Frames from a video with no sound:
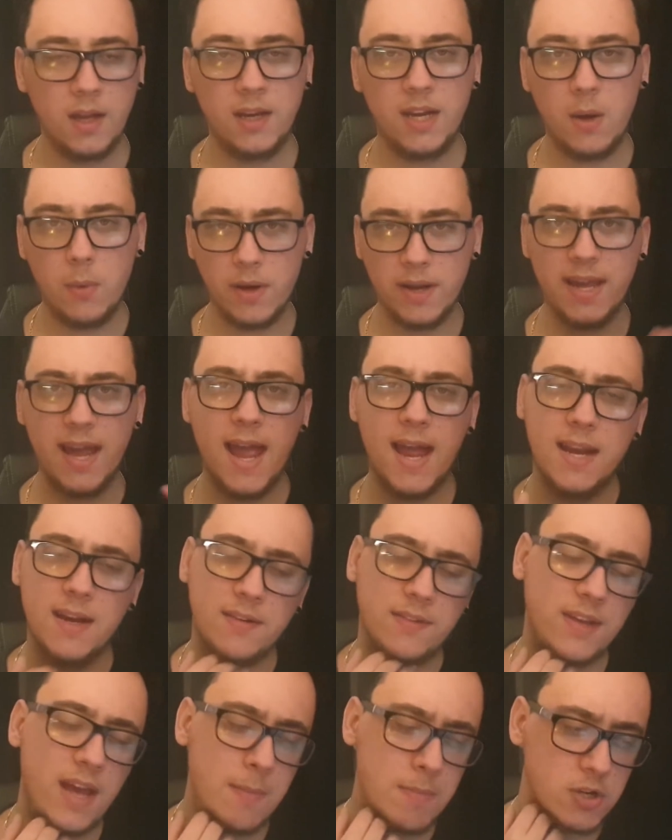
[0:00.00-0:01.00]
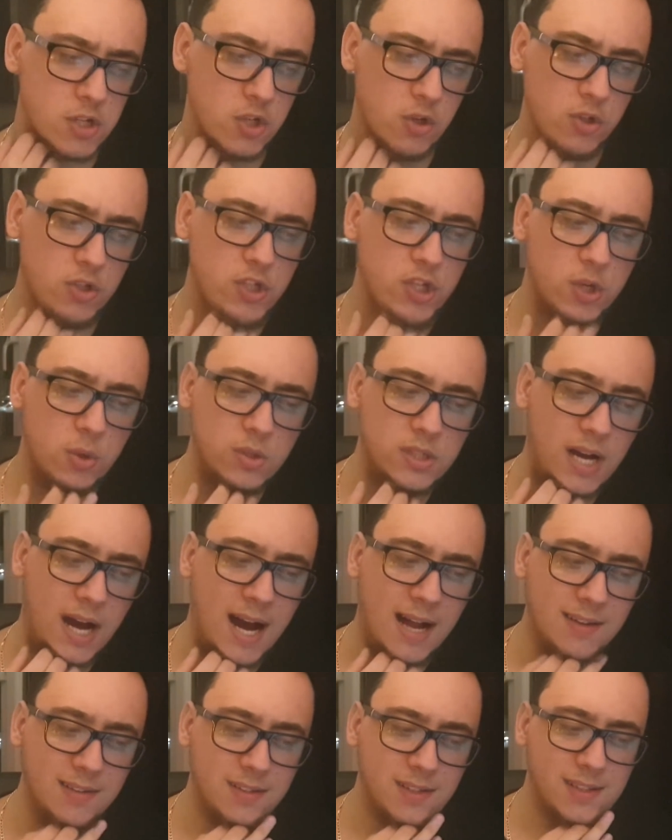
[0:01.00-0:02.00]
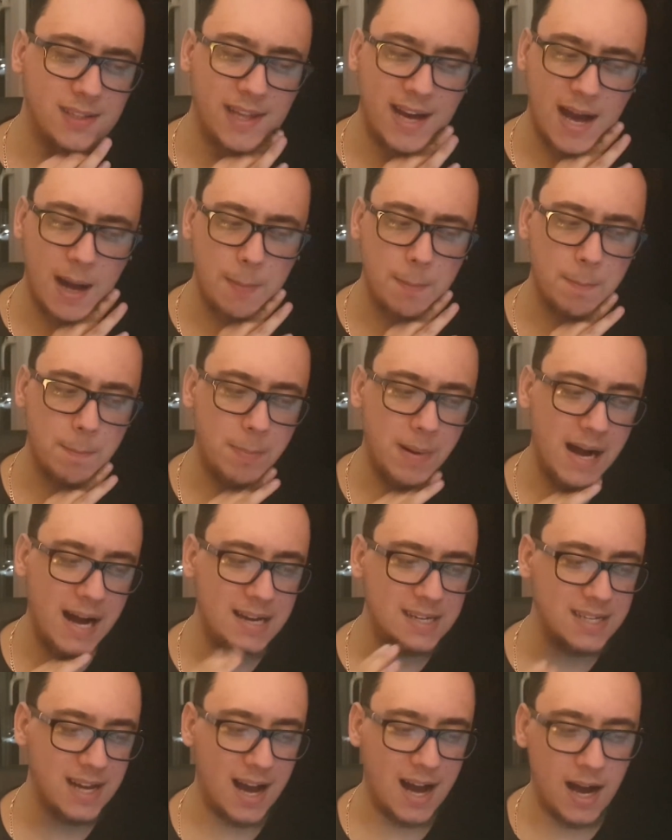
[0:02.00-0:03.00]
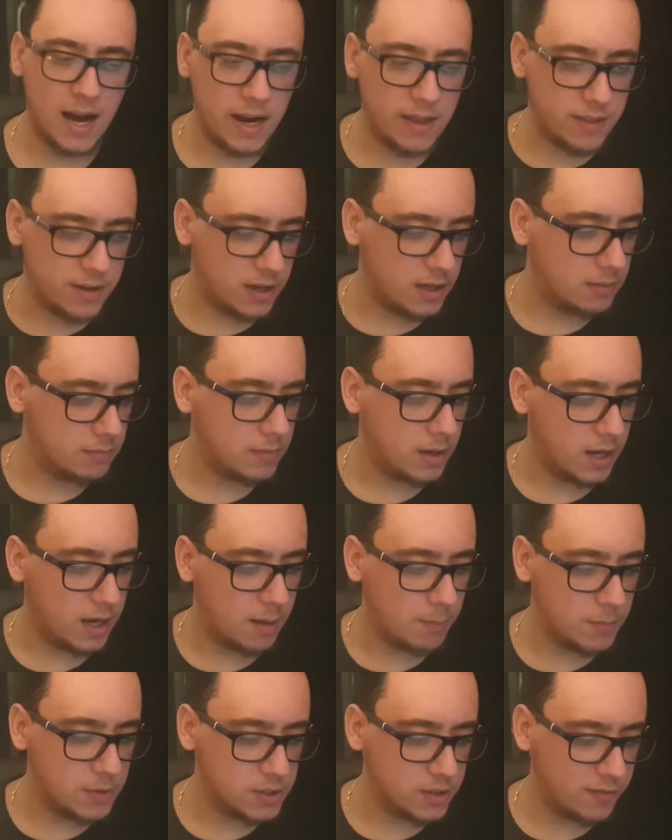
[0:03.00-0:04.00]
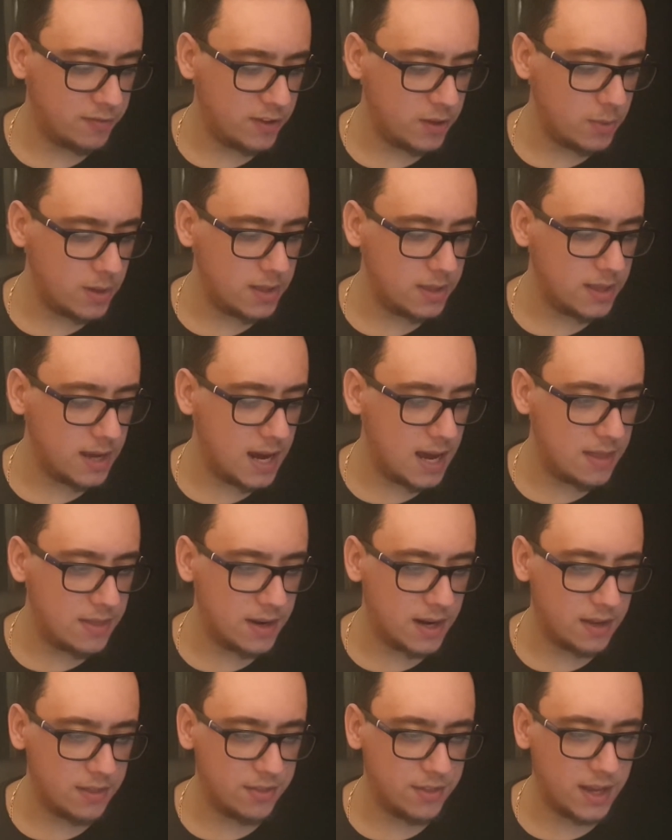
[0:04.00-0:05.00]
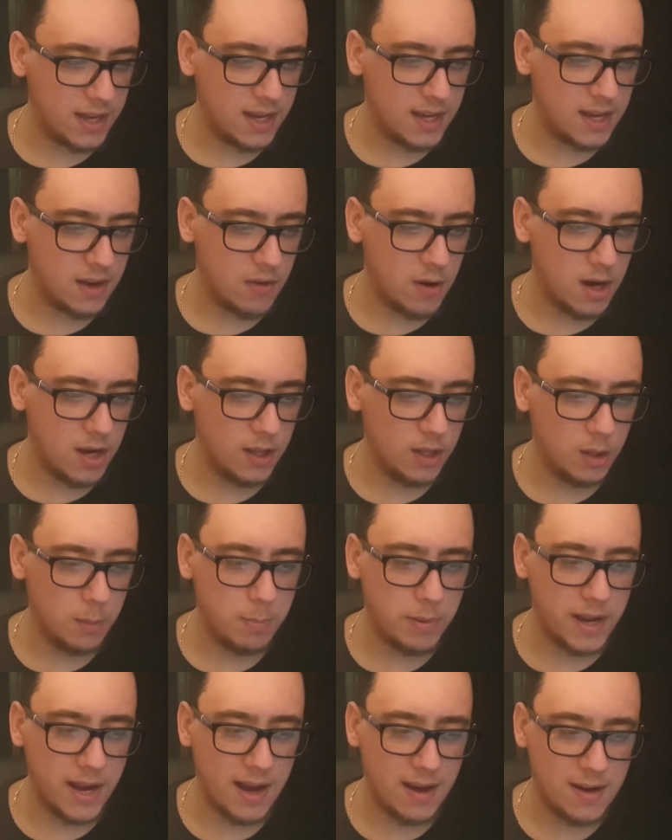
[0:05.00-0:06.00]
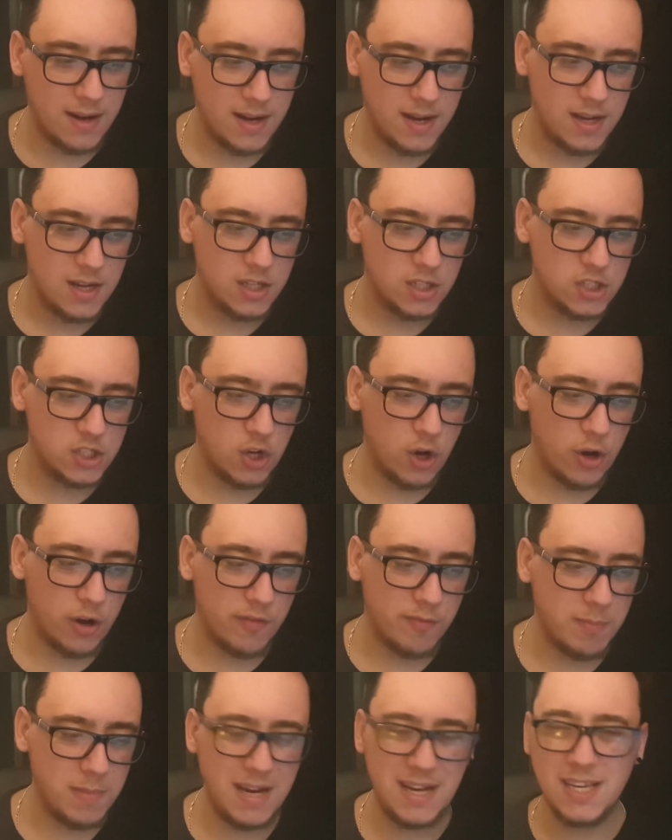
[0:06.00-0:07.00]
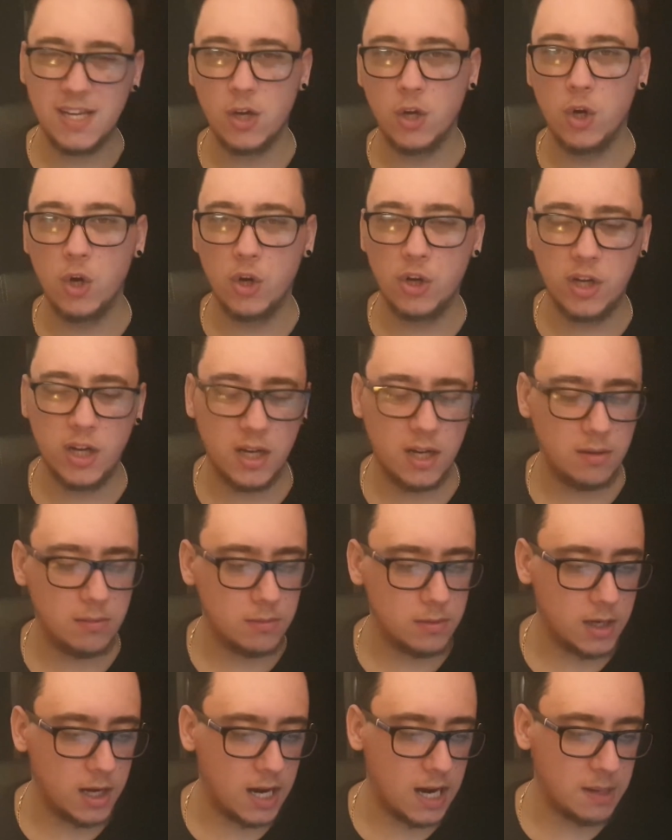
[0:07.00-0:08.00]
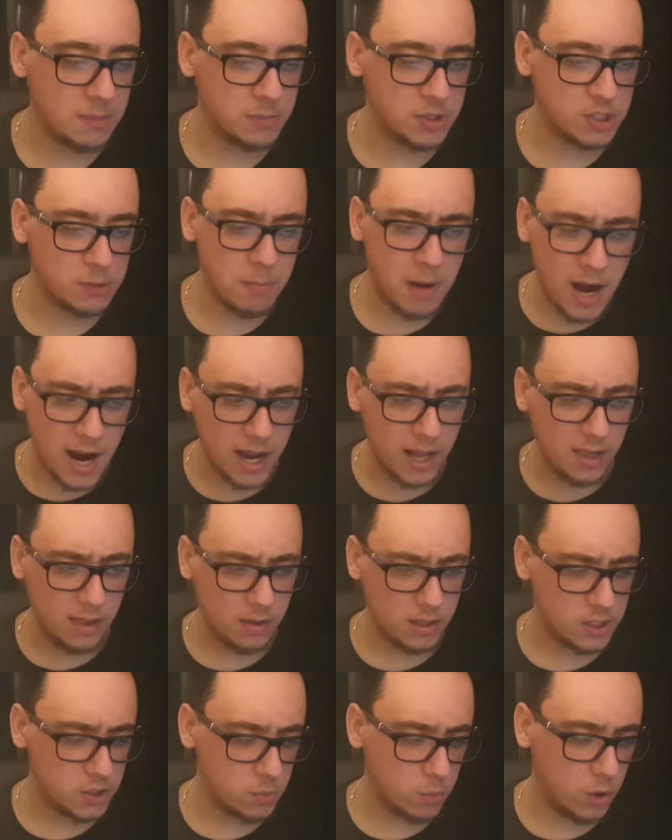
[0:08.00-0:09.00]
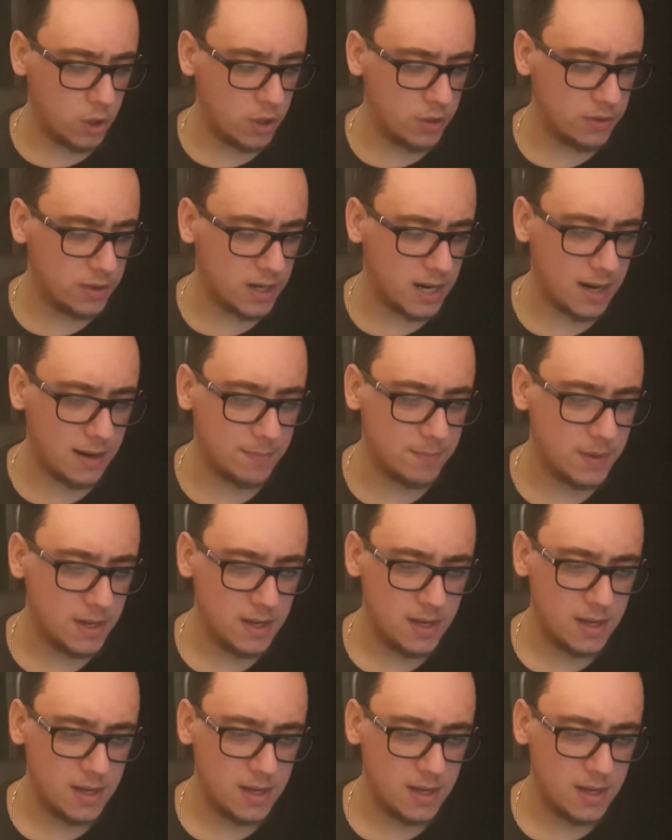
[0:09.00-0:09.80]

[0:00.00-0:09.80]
Now again, the episode 2s aren't that bad either. There's a few in there that I think are a little bit sort of mediocre. Smile is one that I